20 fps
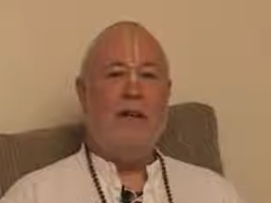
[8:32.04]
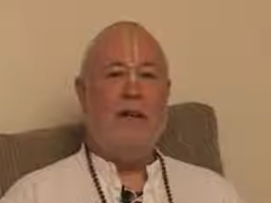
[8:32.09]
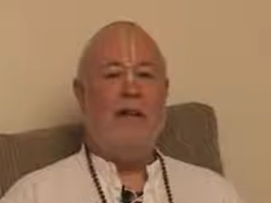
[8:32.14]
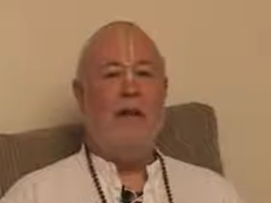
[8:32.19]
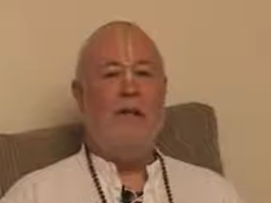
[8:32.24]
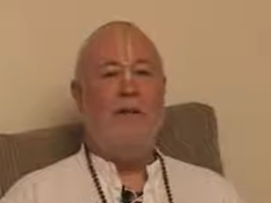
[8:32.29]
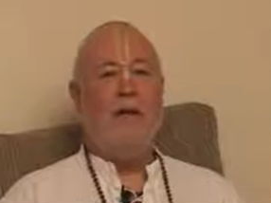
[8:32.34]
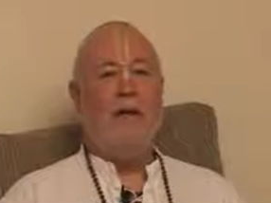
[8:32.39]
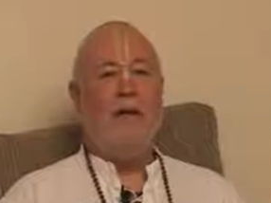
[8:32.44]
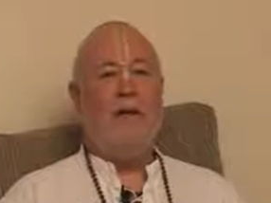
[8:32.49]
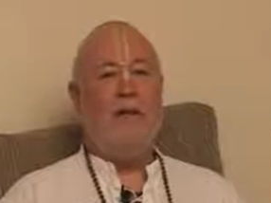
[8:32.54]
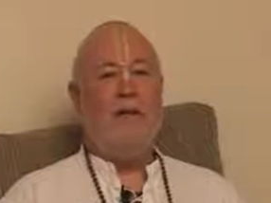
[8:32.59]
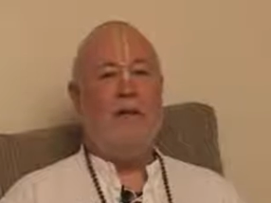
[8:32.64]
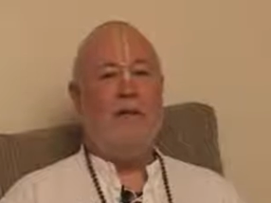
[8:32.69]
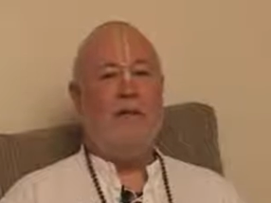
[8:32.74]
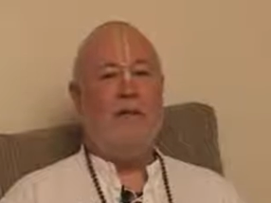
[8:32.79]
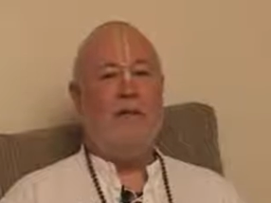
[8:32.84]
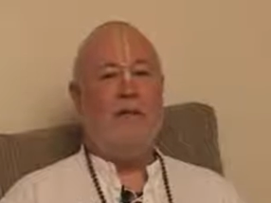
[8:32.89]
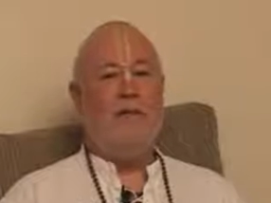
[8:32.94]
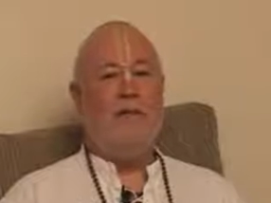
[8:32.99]
kidding about
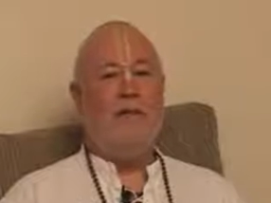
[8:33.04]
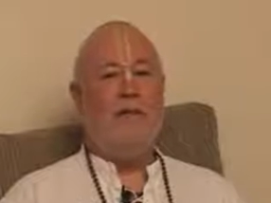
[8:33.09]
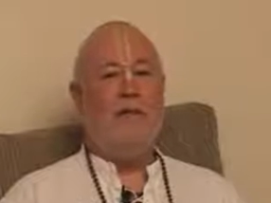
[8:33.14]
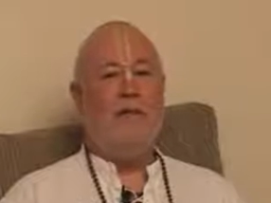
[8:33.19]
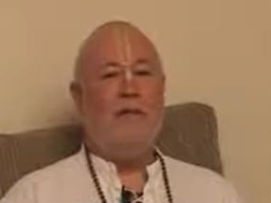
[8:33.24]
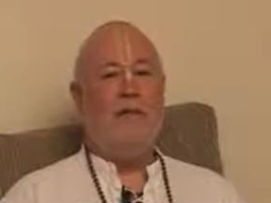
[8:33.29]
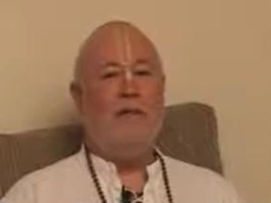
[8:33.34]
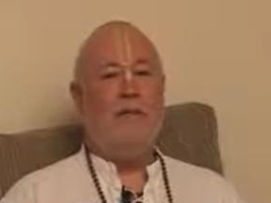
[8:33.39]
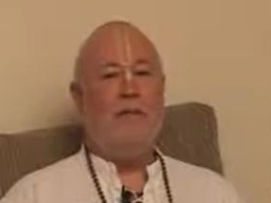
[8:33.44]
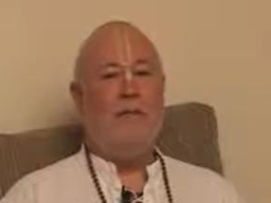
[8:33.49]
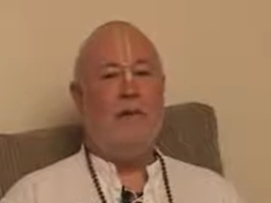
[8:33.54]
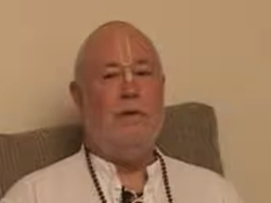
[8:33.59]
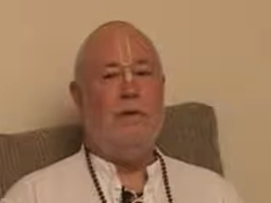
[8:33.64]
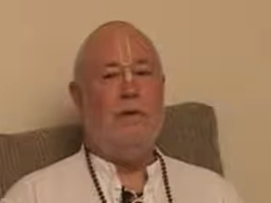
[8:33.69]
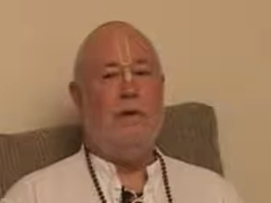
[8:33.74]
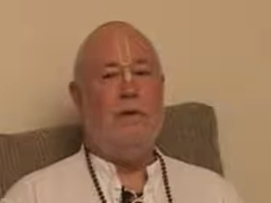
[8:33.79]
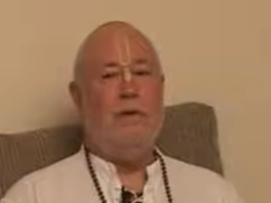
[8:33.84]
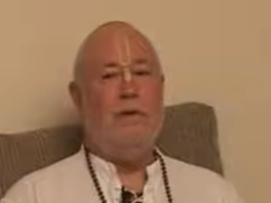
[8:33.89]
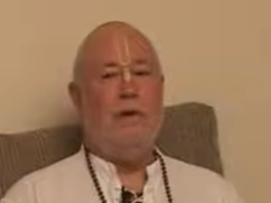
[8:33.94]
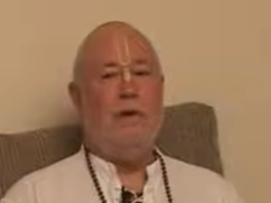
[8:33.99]
this. It's not just
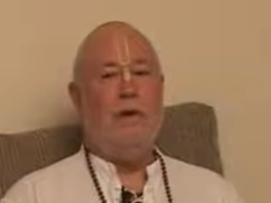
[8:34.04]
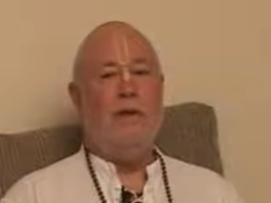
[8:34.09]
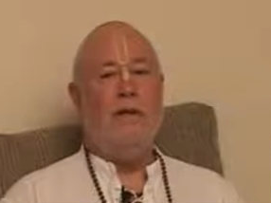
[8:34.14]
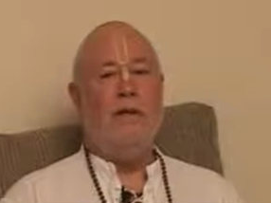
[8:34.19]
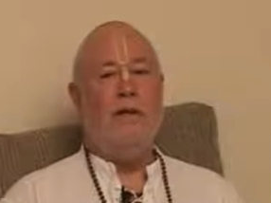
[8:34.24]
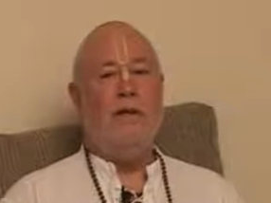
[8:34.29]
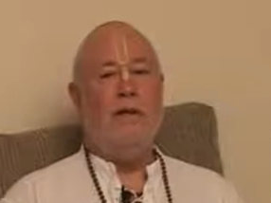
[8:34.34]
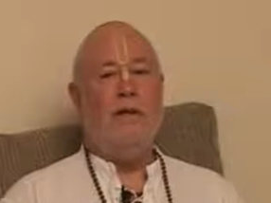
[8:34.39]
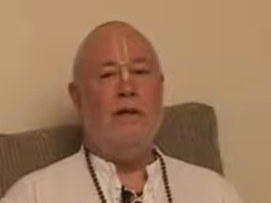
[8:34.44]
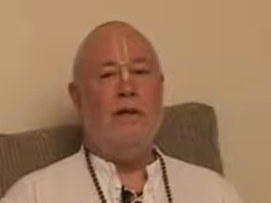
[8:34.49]
busy work.